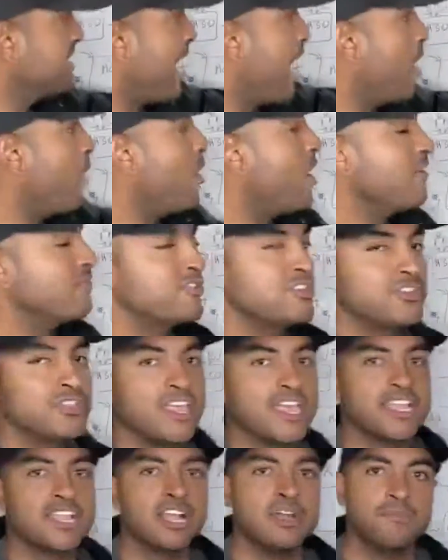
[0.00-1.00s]
How often do
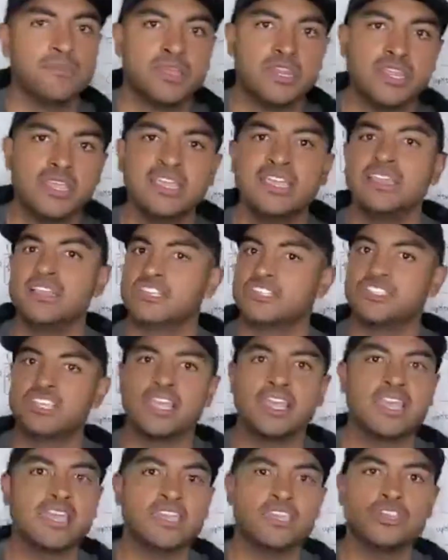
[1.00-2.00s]
they come in?
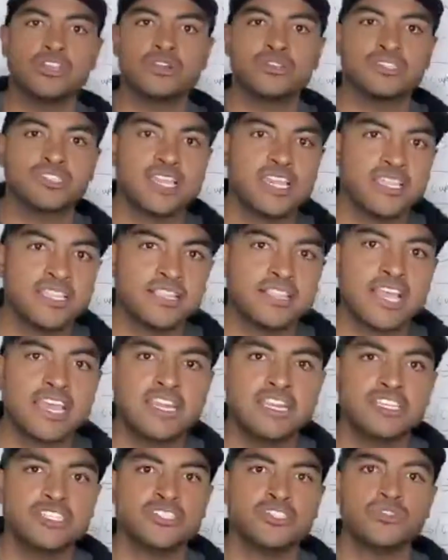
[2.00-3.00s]
Say the
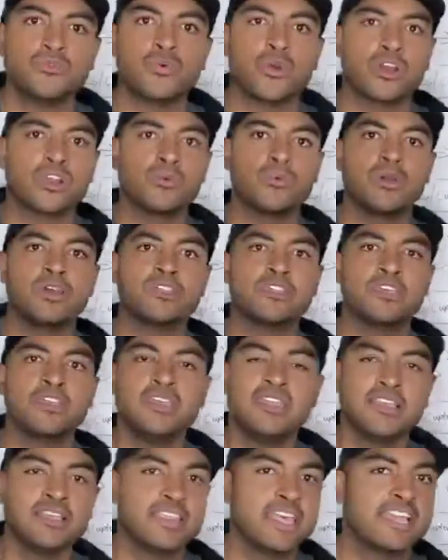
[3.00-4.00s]
ladies you work with,
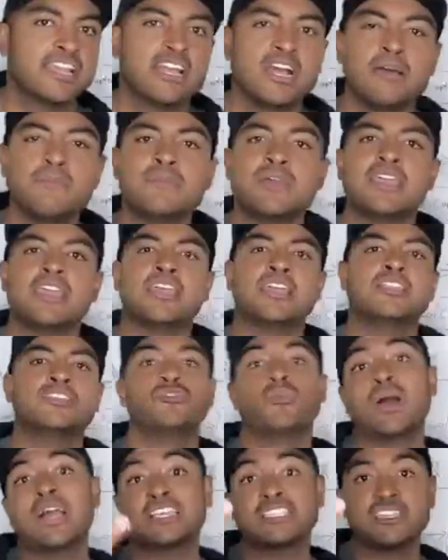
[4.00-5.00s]
they come in
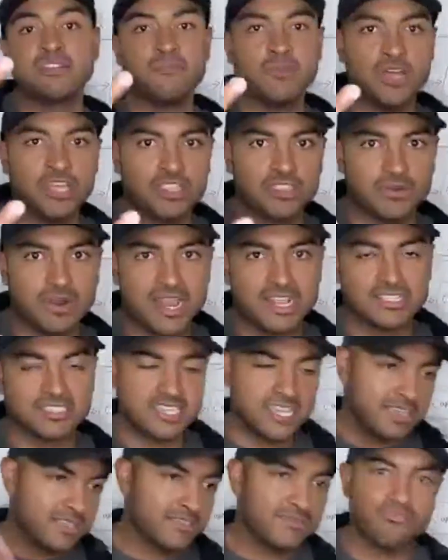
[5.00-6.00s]
twice a month, right?
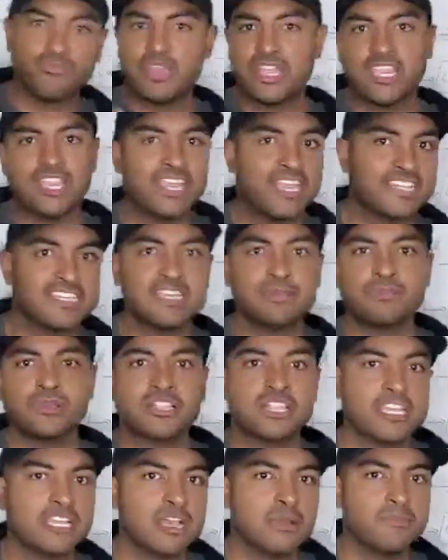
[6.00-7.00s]
Say they
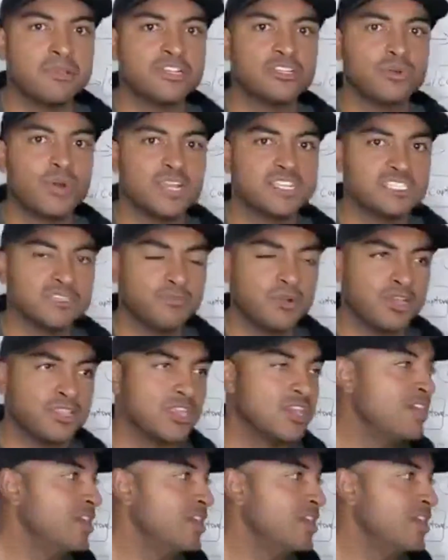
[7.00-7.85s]
typically come in twice a month.